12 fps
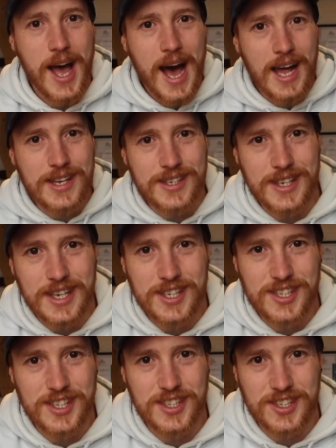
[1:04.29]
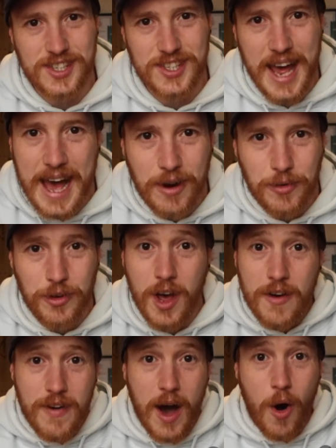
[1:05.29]
and decent sound
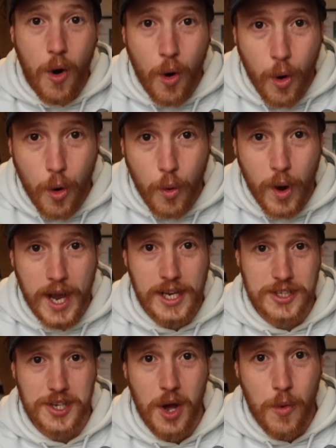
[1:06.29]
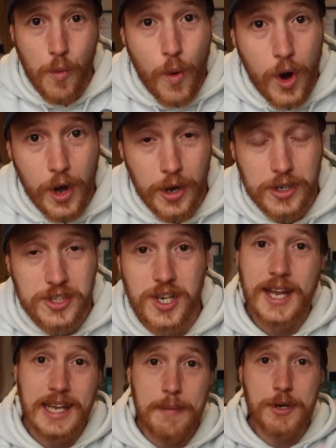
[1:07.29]
that always
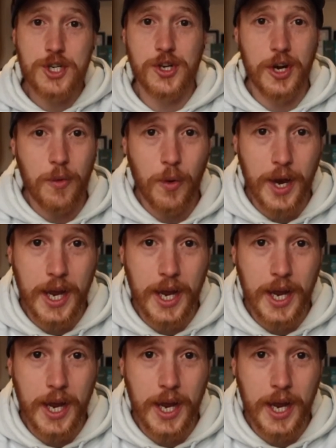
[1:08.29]
works. Let me show you what I